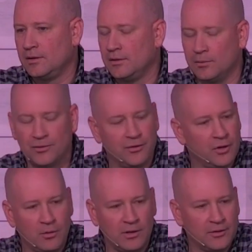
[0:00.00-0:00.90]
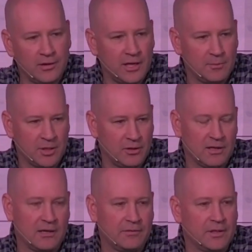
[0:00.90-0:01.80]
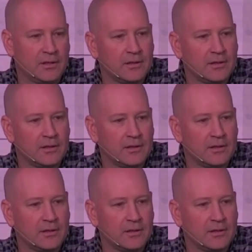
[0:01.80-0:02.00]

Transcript: There is no other name under heaven